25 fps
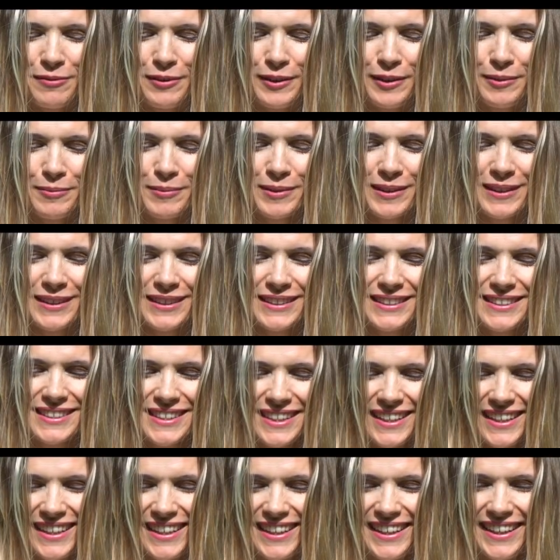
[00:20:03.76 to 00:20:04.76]
filming this
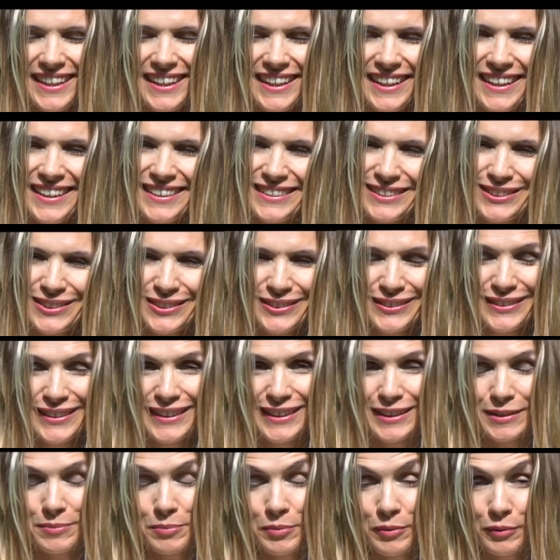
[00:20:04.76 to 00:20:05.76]
2
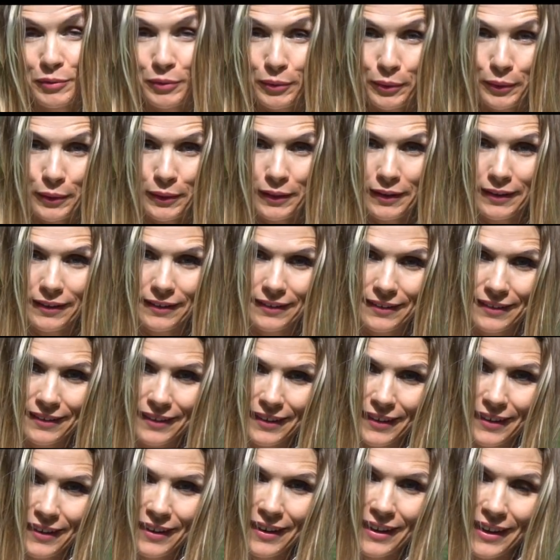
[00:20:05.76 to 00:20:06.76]
days before,
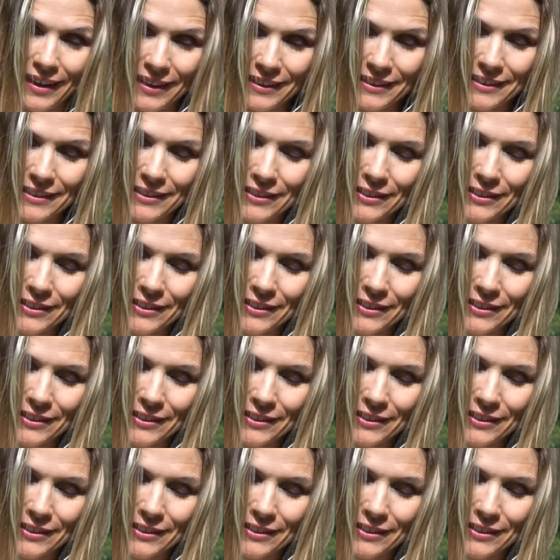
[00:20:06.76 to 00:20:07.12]
and